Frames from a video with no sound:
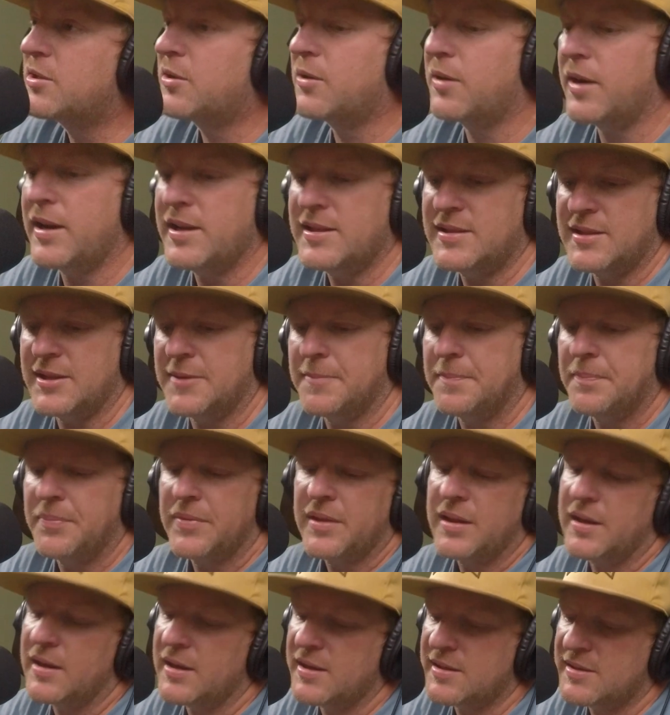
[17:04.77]
crazy
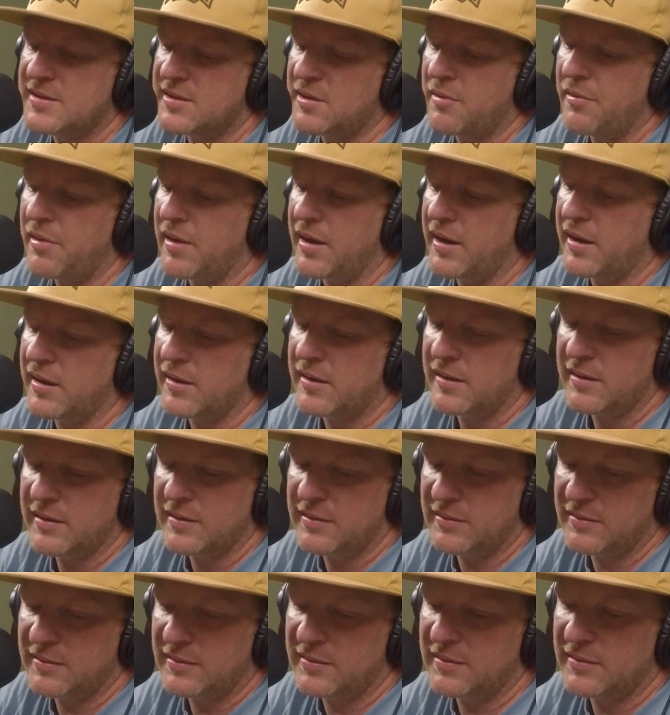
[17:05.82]
is so like
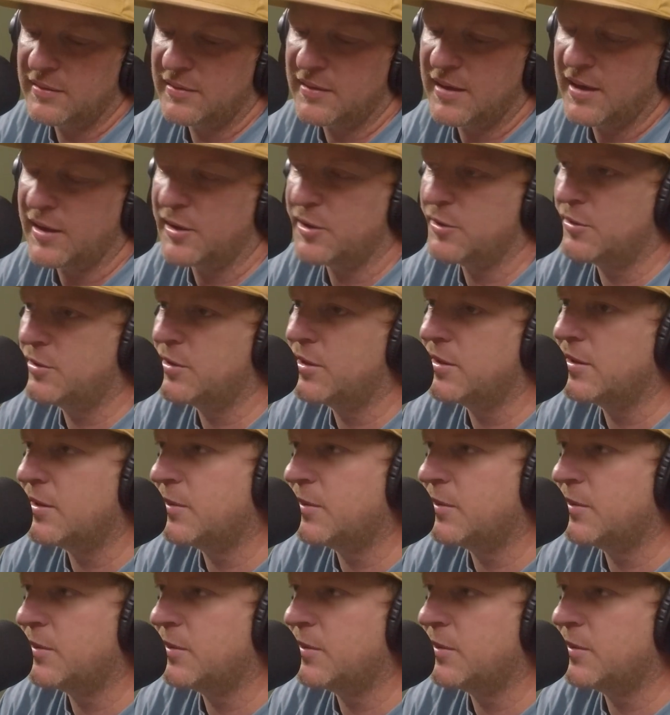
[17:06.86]
that goose hunt